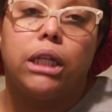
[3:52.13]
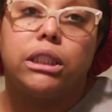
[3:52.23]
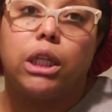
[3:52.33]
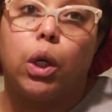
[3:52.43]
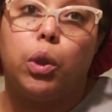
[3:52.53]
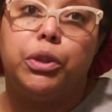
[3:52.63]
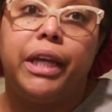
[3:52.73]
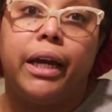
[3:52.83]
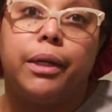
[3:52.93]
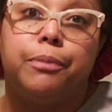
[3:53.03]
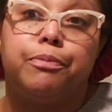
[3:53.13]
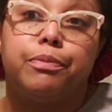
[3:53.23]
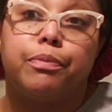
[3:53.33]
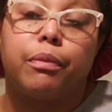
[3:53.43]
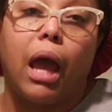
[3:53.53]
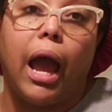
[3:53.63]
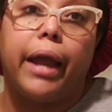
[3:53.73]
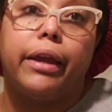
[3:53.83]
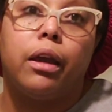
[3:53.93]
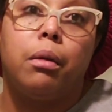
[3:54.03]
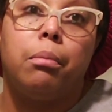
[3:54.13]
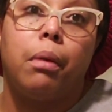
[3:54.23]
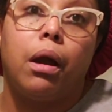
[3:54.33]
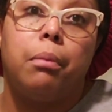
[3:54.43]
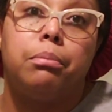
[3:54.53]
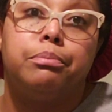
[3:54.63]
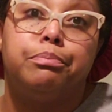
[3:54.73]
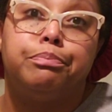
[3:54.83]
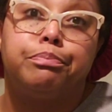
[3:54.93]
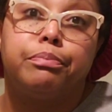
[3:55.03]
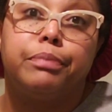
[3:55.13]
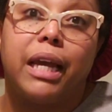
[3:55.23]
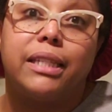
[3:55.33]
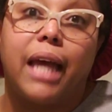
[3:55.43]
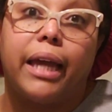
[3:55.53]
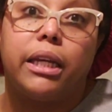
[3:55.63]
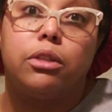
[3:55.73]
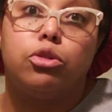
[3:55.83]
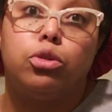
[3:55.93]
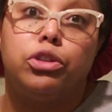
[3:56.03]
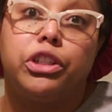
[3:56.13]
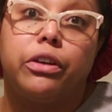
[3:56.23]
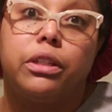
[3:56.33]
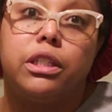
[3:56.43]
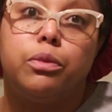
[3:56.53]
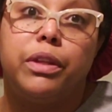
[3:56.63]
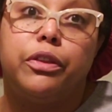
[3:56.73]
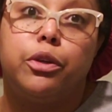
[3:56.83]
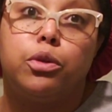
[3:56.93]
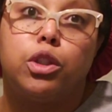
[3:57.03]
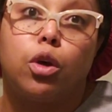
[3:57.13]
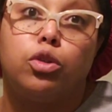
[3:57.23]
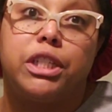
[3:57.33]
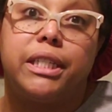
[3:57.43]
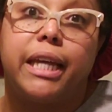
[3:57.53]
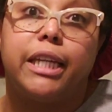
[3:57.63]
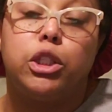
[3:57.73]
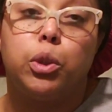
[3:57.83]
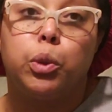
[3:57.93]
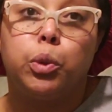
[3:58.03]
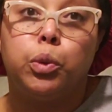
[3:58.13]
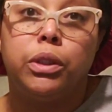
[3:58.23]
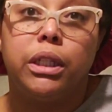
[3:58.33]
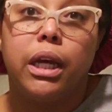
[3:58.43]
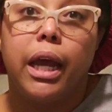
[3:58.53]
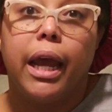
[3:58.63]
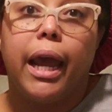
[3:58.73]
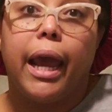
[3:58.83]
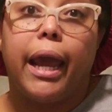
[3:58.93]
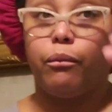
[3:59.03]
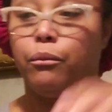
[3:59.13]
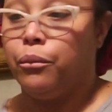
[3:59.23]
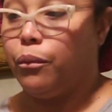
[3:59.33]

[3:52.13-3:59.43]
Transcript: So yeah, I am excited to share this with you. So just stay tuned. And